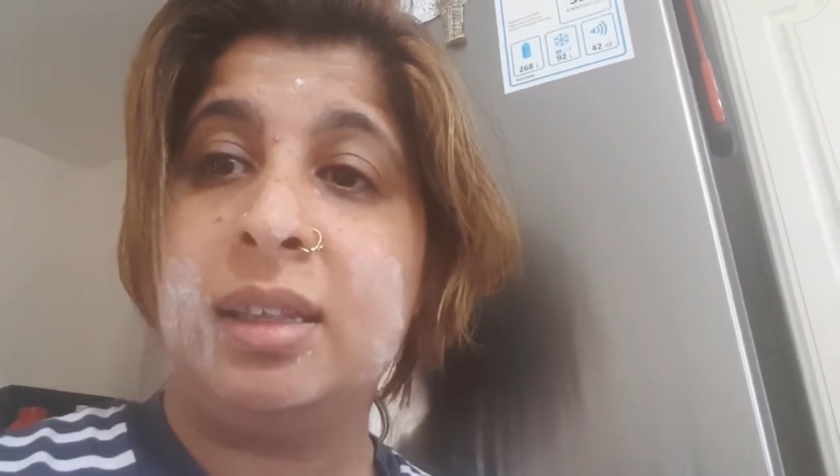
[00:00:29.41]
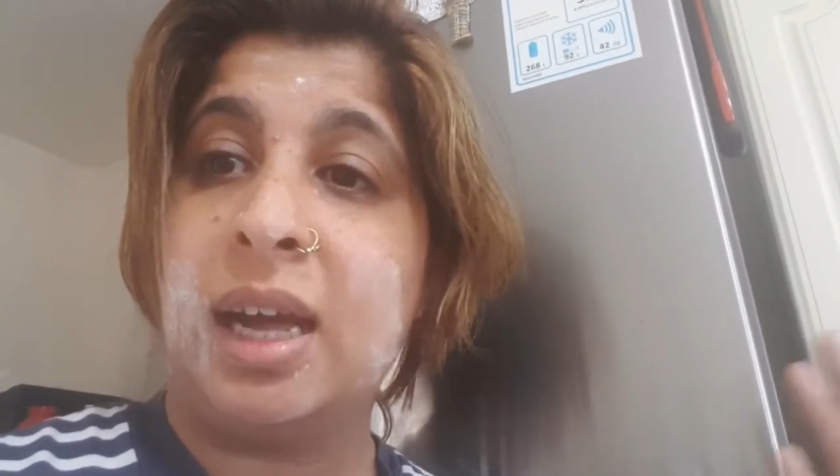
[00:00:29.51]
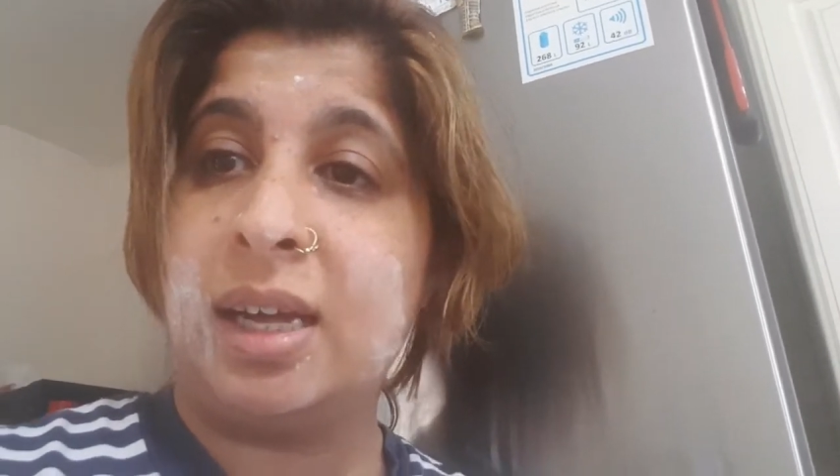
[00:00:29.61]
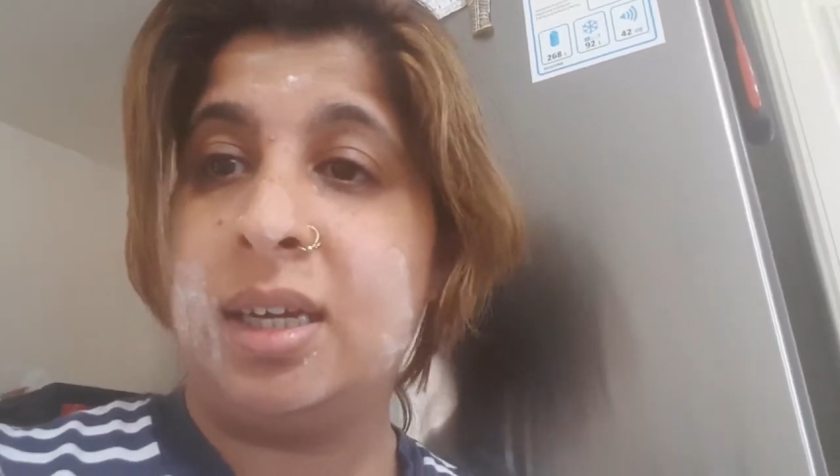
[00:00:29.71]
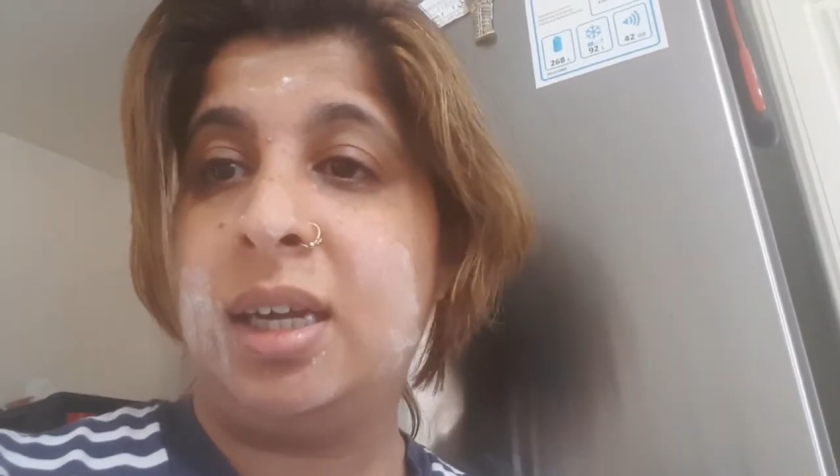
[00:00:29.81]

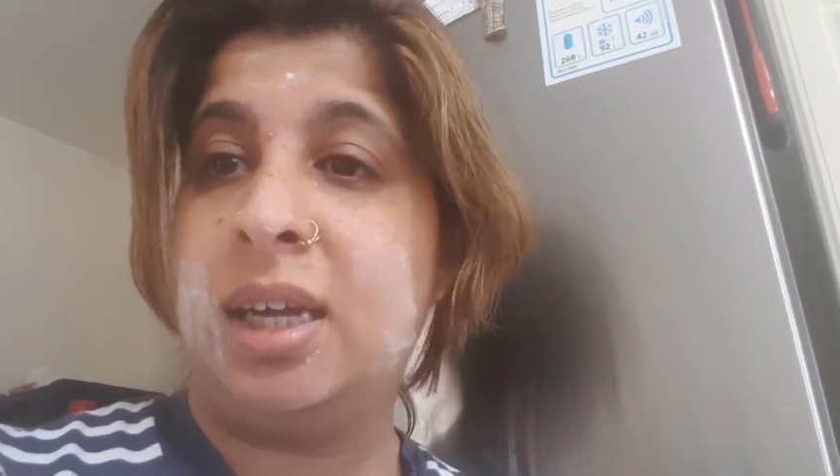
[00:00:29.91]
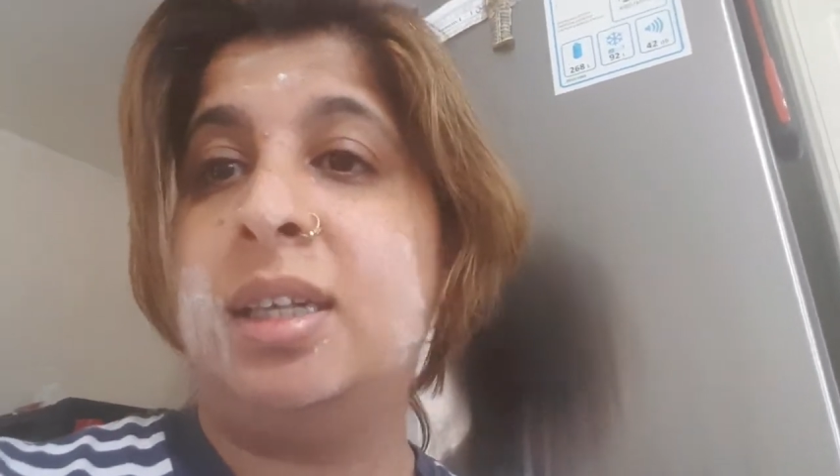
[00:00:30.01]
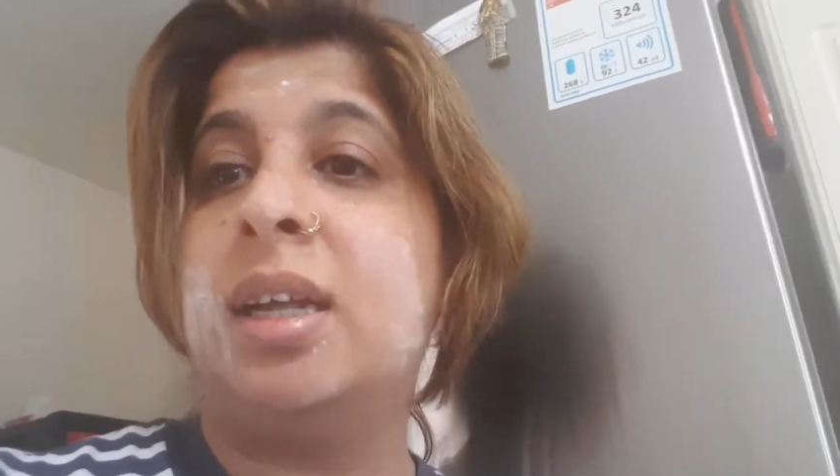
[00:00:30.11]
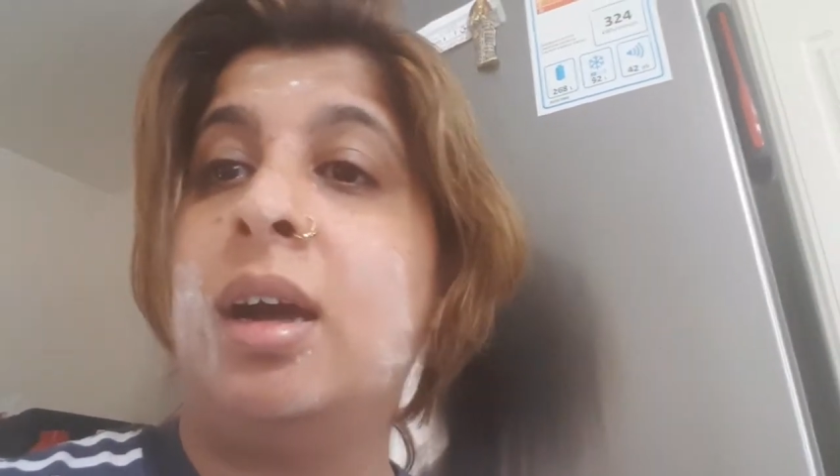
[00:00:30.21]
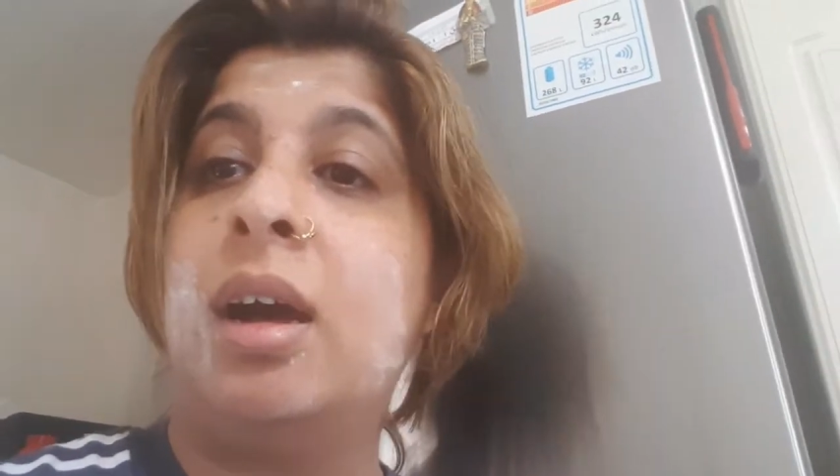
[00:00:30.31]
That
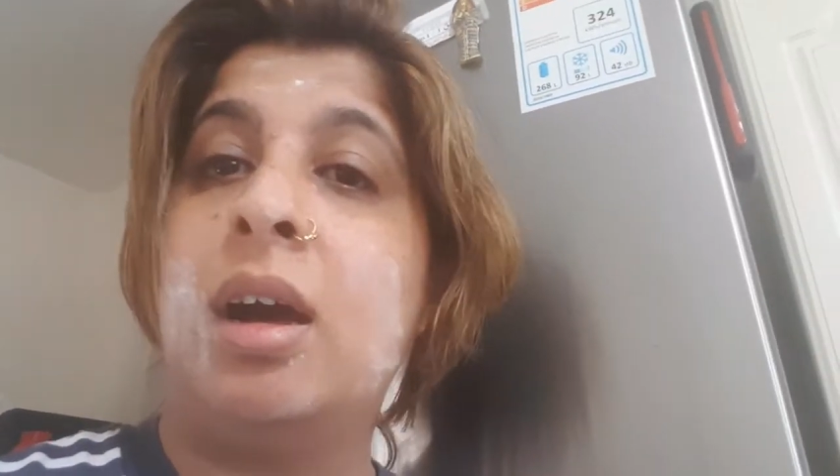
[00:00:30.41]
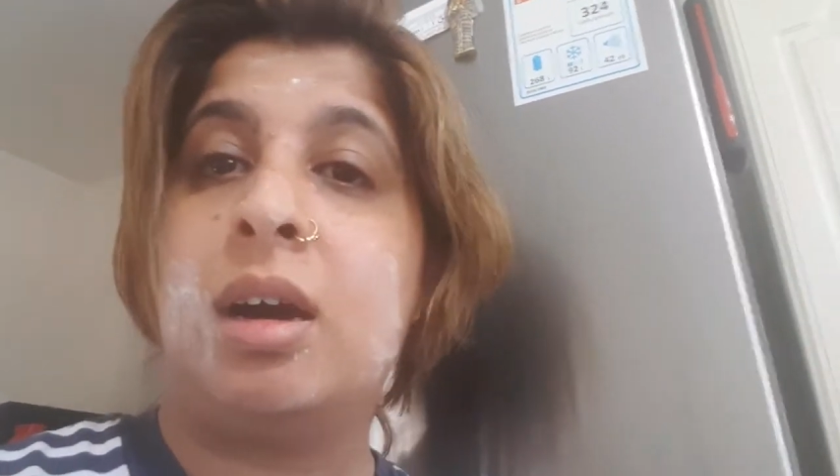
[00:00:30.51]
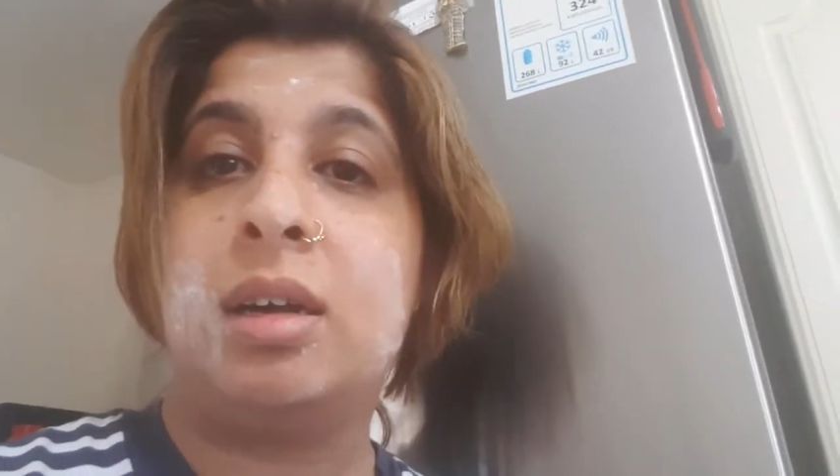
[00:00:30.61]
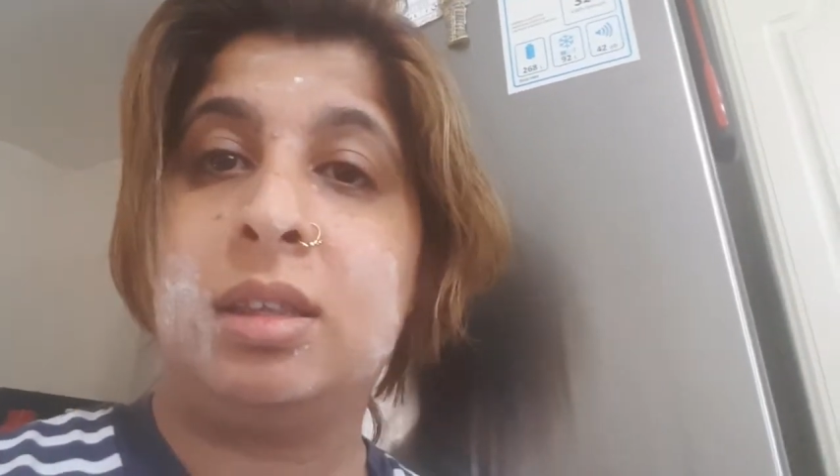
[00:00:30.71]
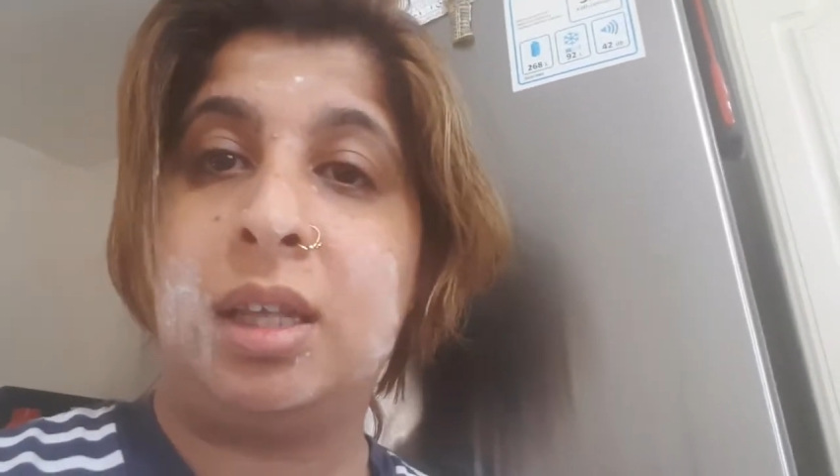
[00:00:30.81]
is a
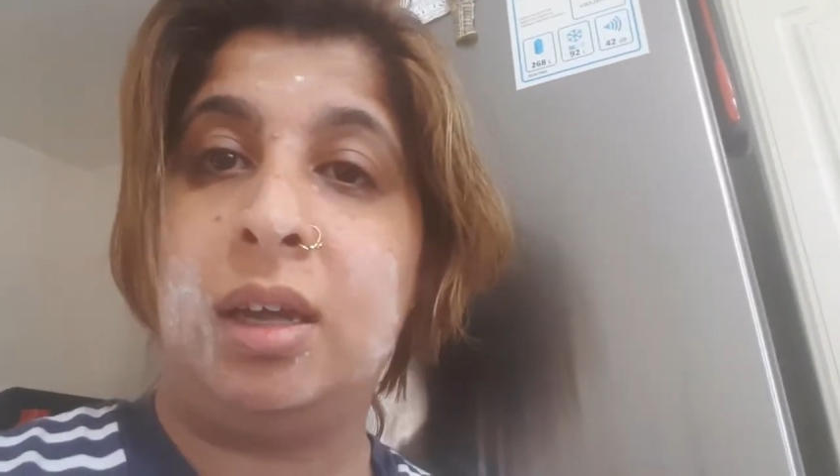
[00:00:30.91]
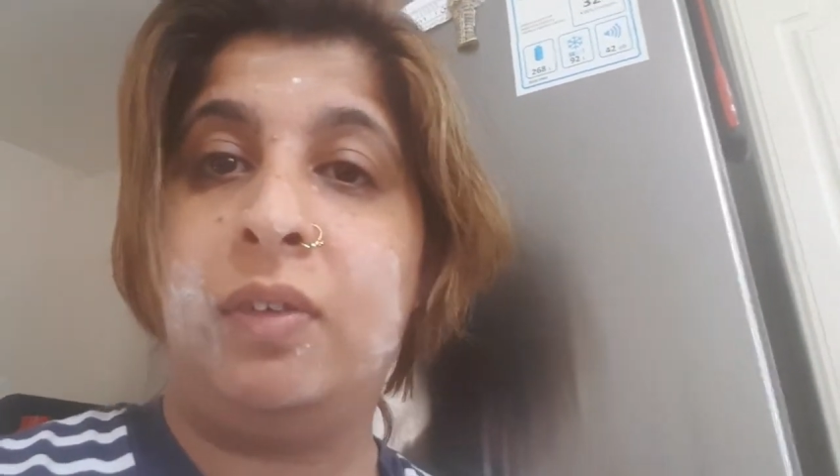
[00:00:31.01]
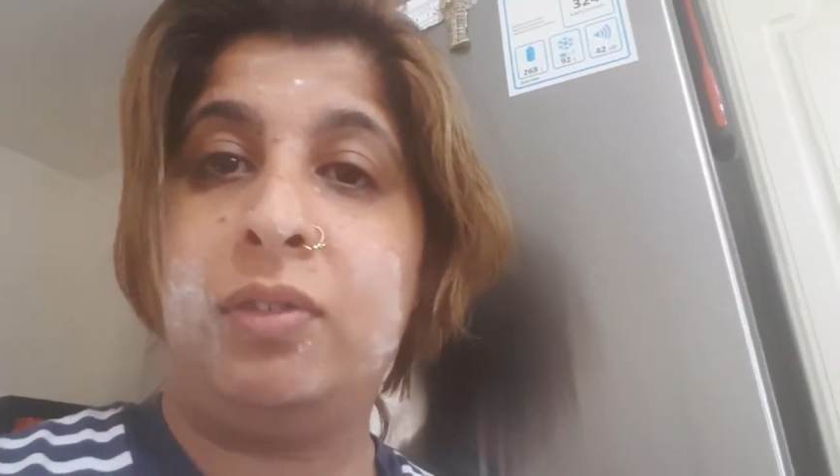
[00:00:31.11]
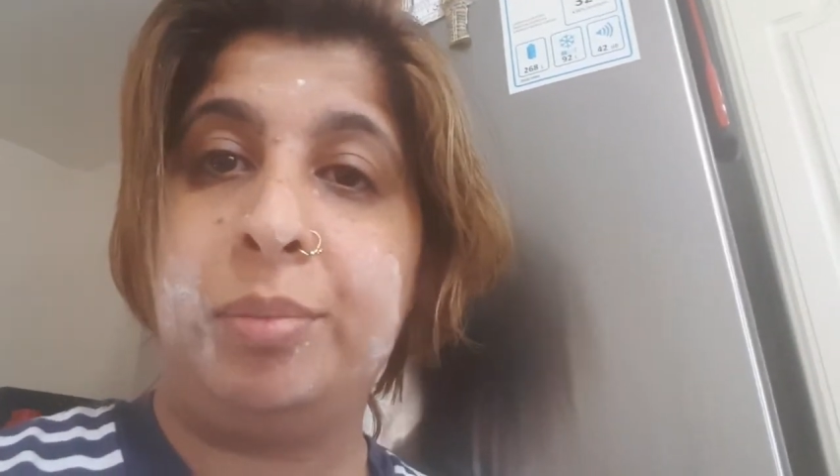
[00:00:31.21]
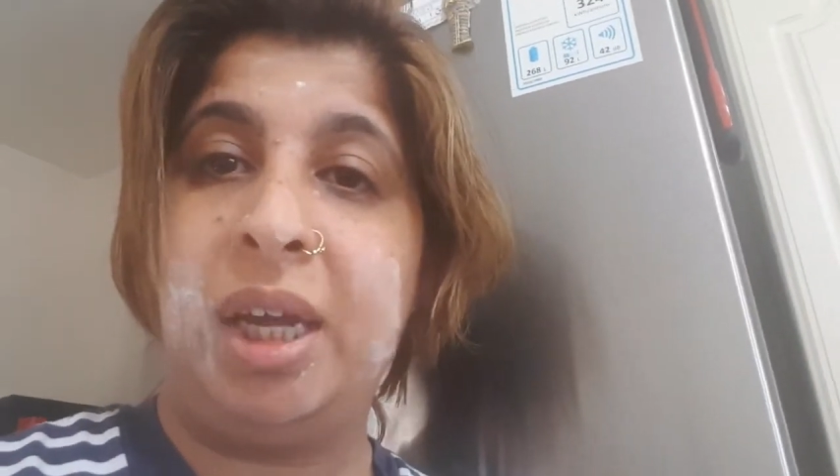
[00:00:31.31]
hard
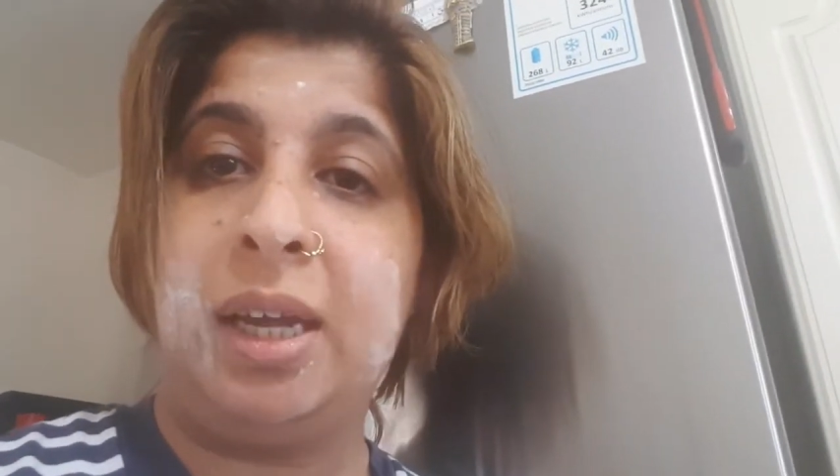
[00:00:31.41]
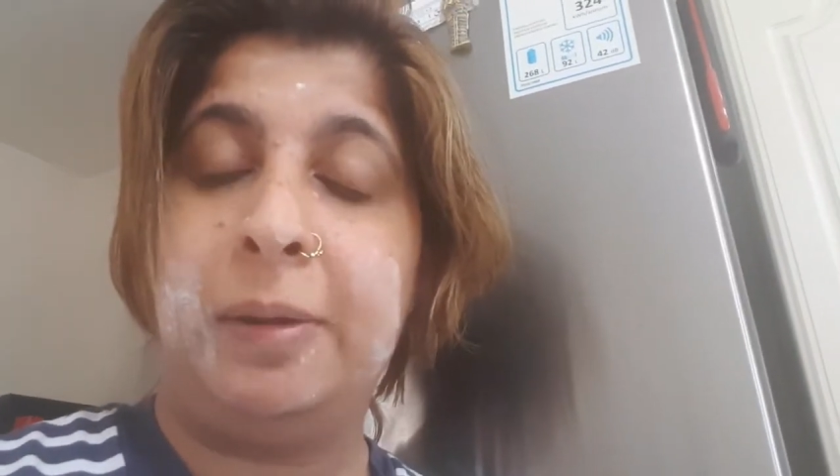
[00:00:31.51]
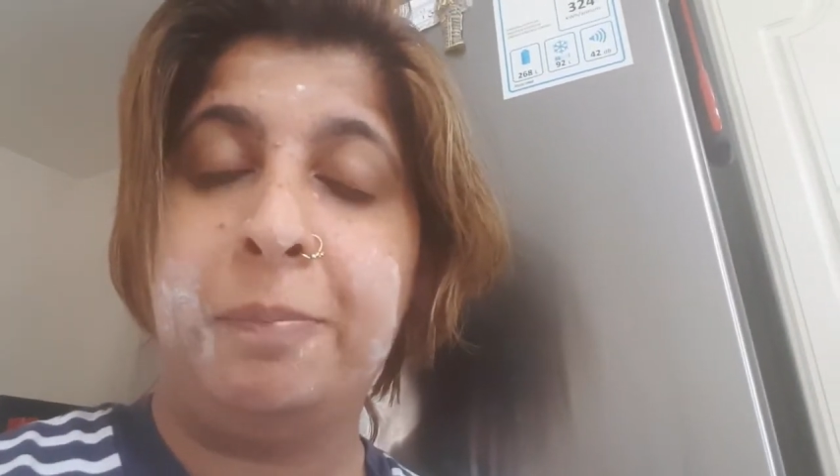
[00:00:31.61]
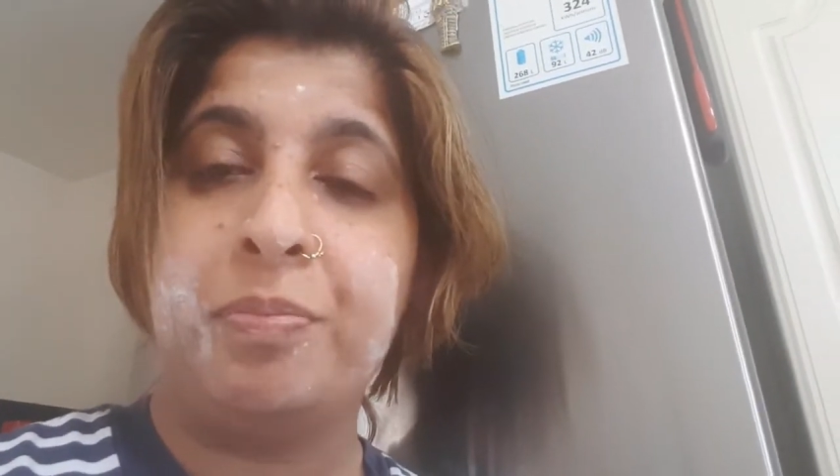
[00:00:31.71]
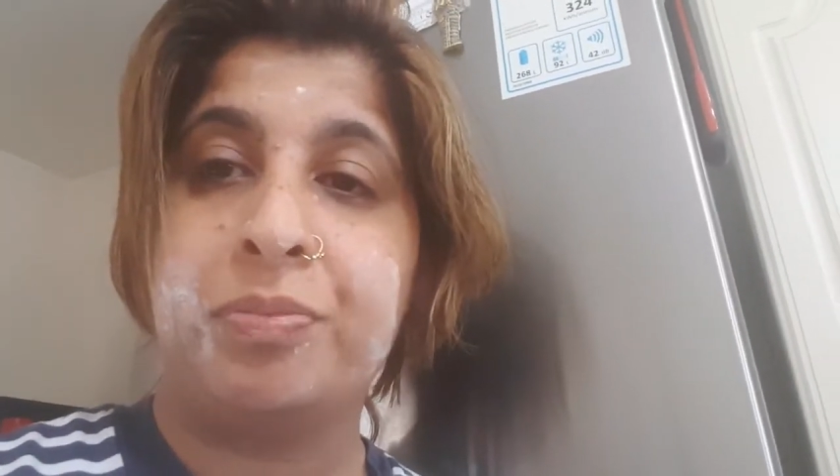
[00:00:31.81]
thing for me.